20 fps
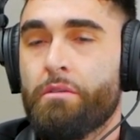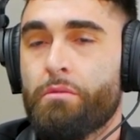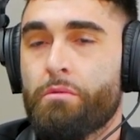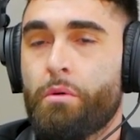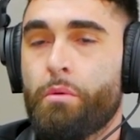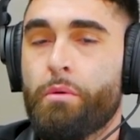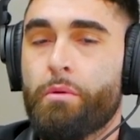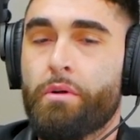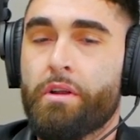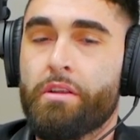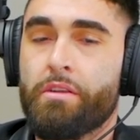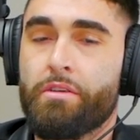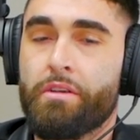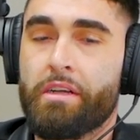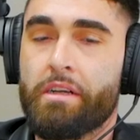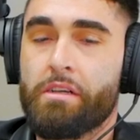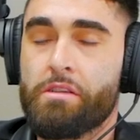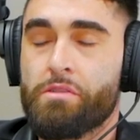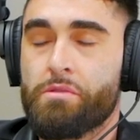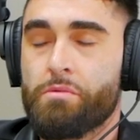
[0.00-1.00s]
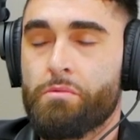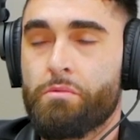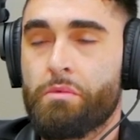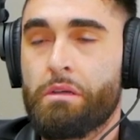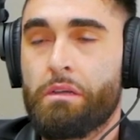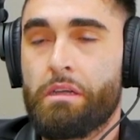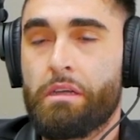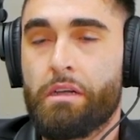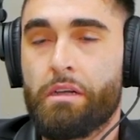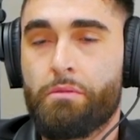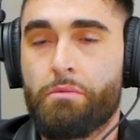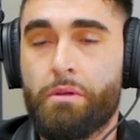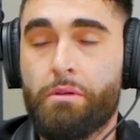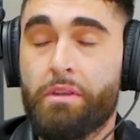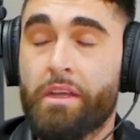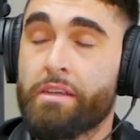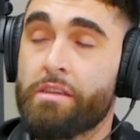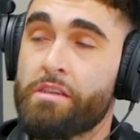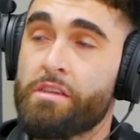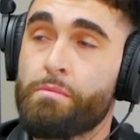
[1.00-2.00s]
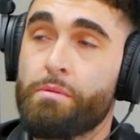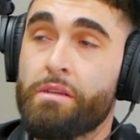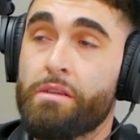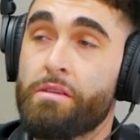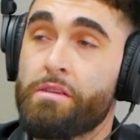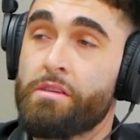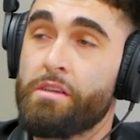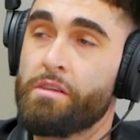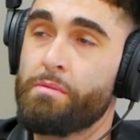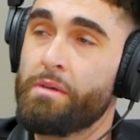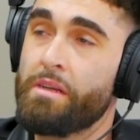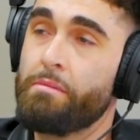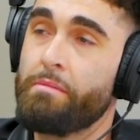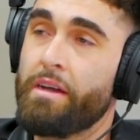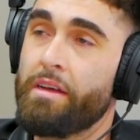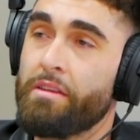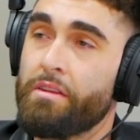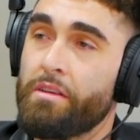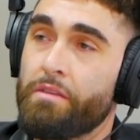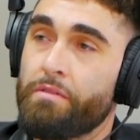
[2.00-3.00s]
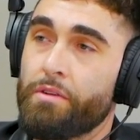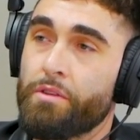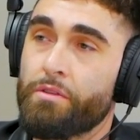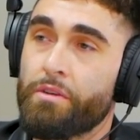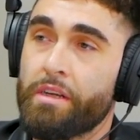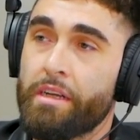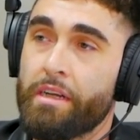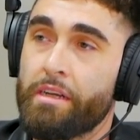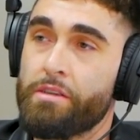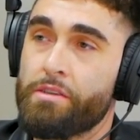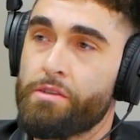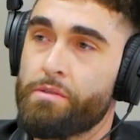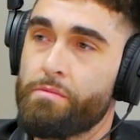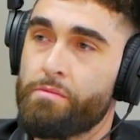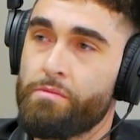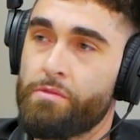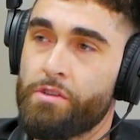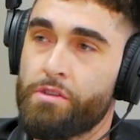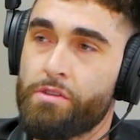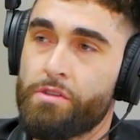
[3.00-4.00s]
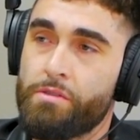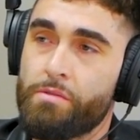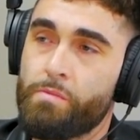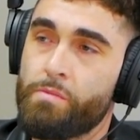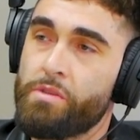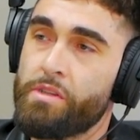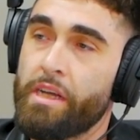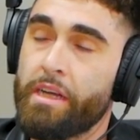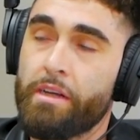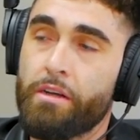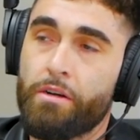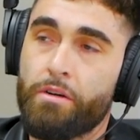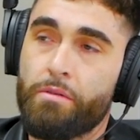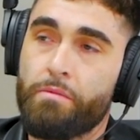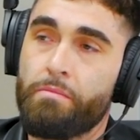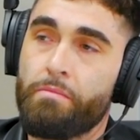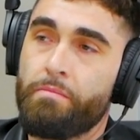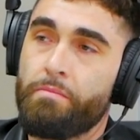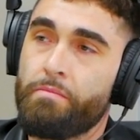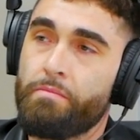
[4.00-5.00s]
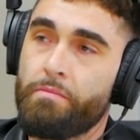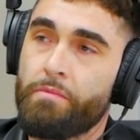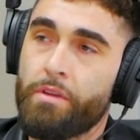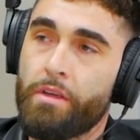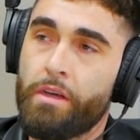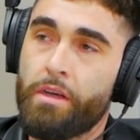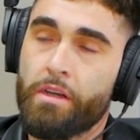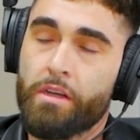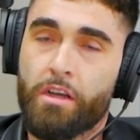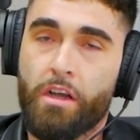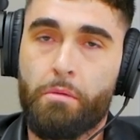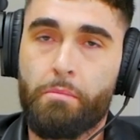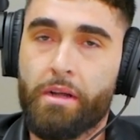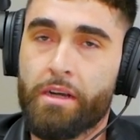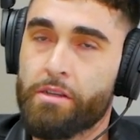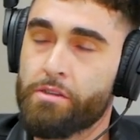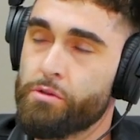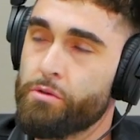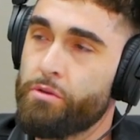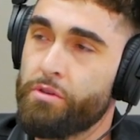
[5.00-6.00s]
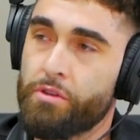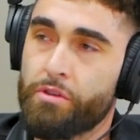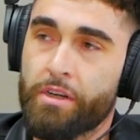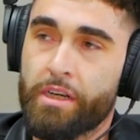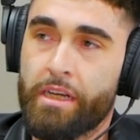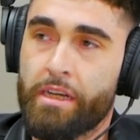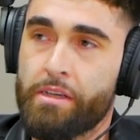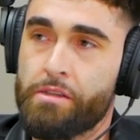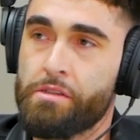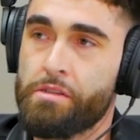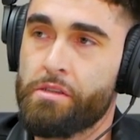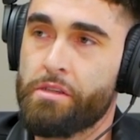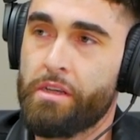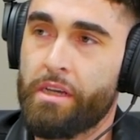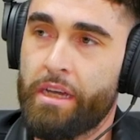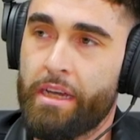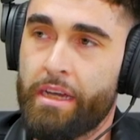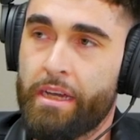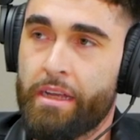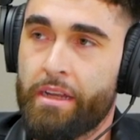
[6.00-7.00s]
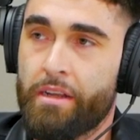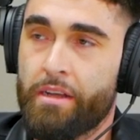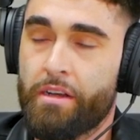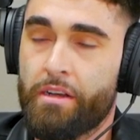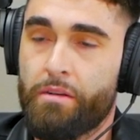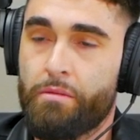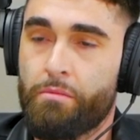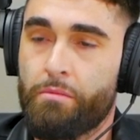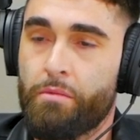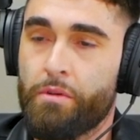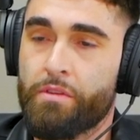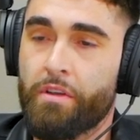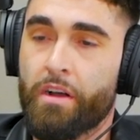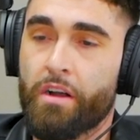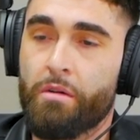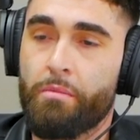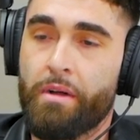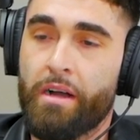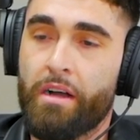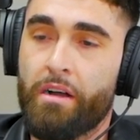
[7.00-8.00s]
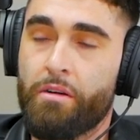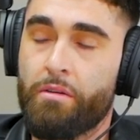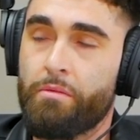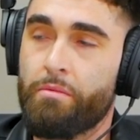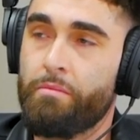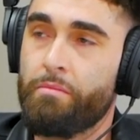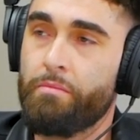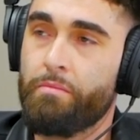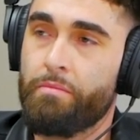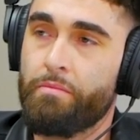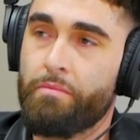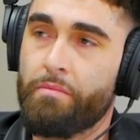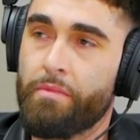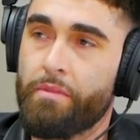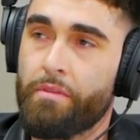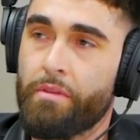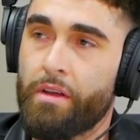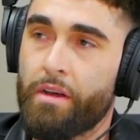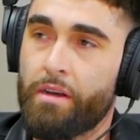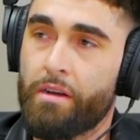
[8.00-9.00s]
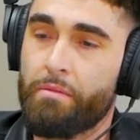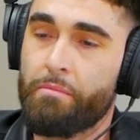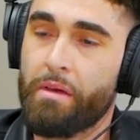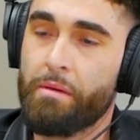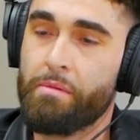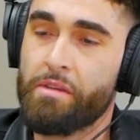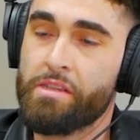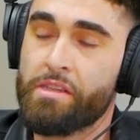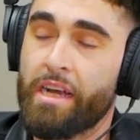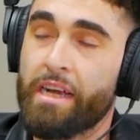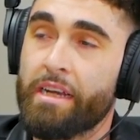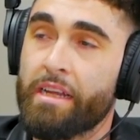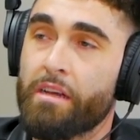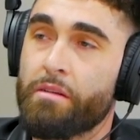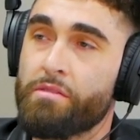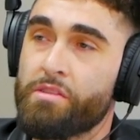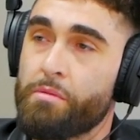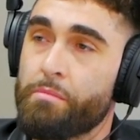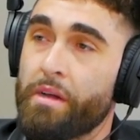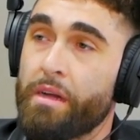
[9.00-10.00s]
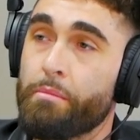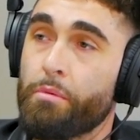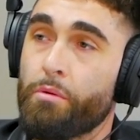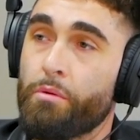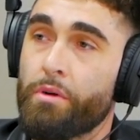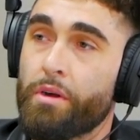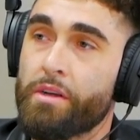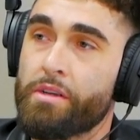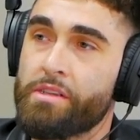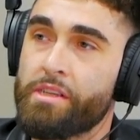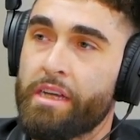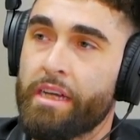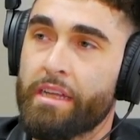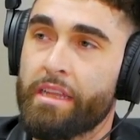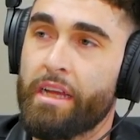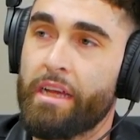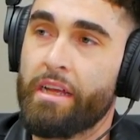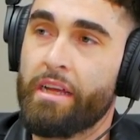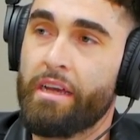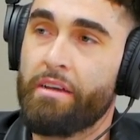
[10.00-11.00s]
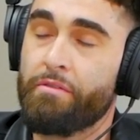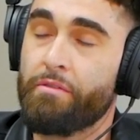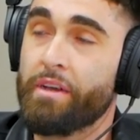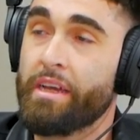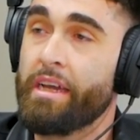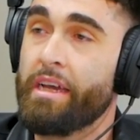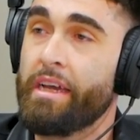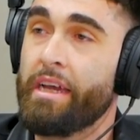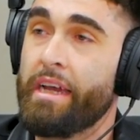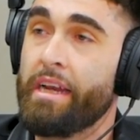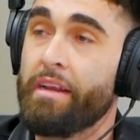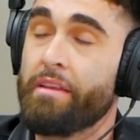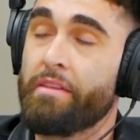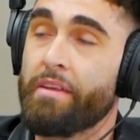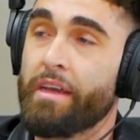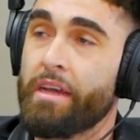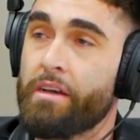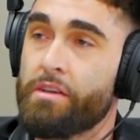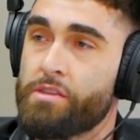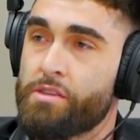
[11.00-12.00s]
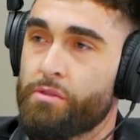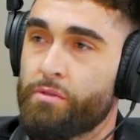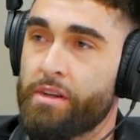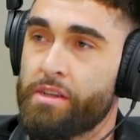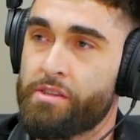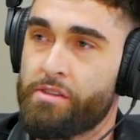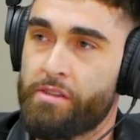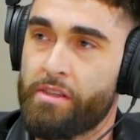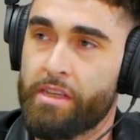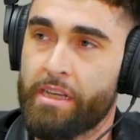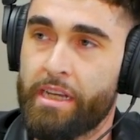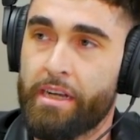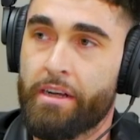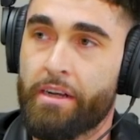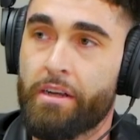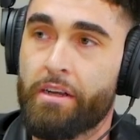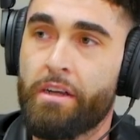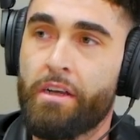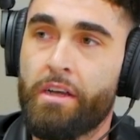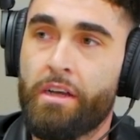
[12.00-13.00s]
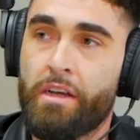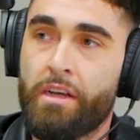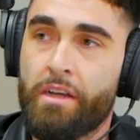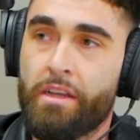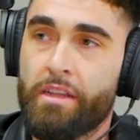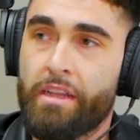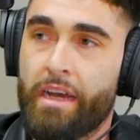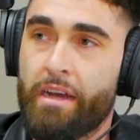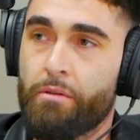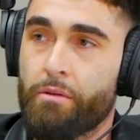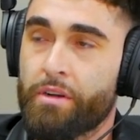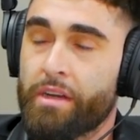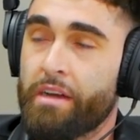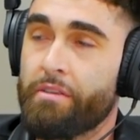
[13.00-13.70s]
what we want to do here is we we would like to spend, suspend Matthew for three days. Just stay at home, come back to school in three days, and um, we'll talk about uh, maybe signing some paperwork saying that if we get anything else the rest of the year, that we're